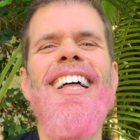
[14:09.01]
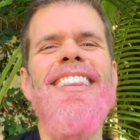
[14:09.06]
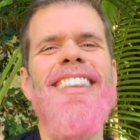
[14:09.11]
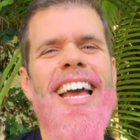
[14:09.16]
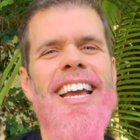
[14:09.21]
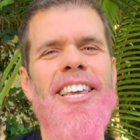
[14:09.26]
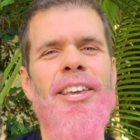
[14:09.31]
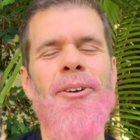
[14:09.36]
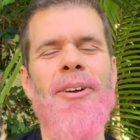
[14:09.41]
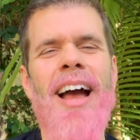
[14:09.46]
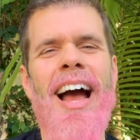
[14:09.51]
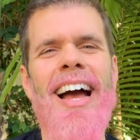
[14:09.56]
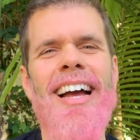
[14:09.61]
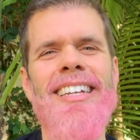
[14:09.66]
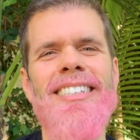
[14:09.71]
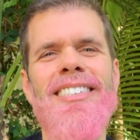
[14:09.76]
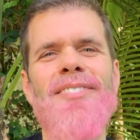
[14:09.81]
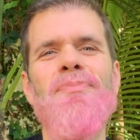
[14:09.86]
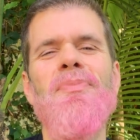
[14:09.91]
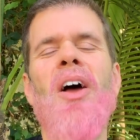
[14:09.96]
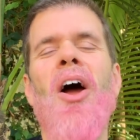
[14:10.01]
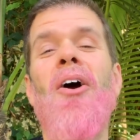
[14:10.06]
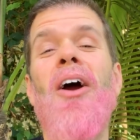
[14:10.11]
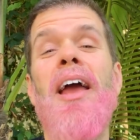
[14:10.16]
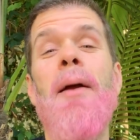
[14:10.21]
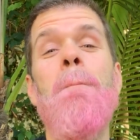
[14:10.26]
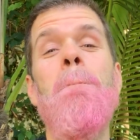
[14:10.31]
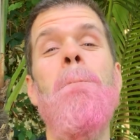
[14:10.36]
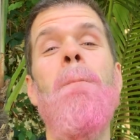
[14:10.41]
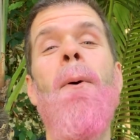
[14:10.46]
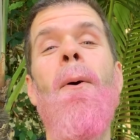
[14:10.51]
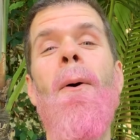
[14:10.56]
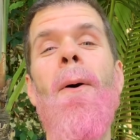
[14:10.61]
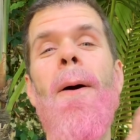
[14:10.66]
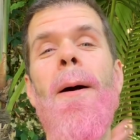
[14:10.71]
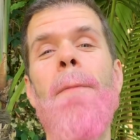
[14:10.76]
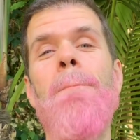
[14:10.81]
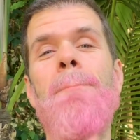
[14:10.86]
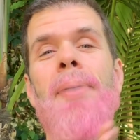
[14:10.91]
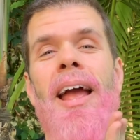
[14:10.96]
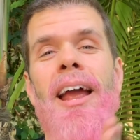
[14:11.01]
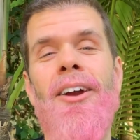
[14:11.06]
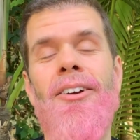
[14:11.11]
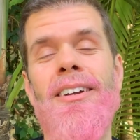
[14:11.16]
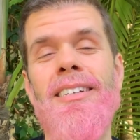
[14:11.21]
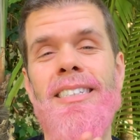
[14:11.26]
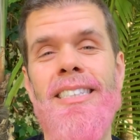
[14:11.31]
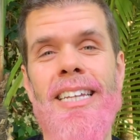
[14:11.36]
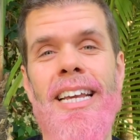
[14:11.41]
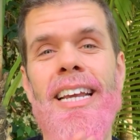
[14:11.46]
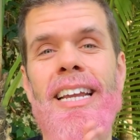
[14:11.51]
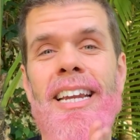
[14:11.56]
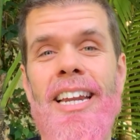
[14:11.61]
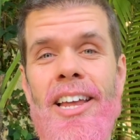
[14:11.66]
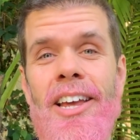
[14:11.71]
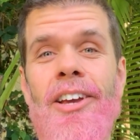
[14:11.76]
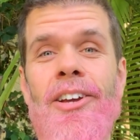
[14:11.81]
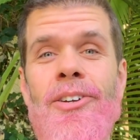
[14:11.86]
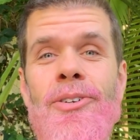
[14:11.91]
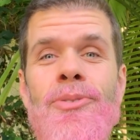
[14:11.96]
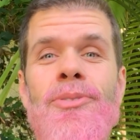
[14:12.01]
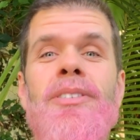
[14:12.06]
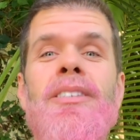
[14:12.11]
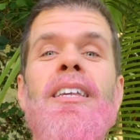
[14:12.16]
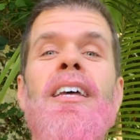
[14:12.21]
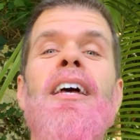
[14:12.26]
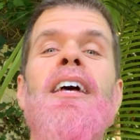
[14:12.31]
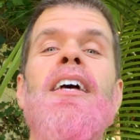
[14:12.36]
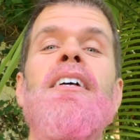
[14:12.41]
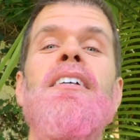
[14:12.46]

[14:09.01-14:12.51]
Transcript: Thank you guys. All right, more parenting news.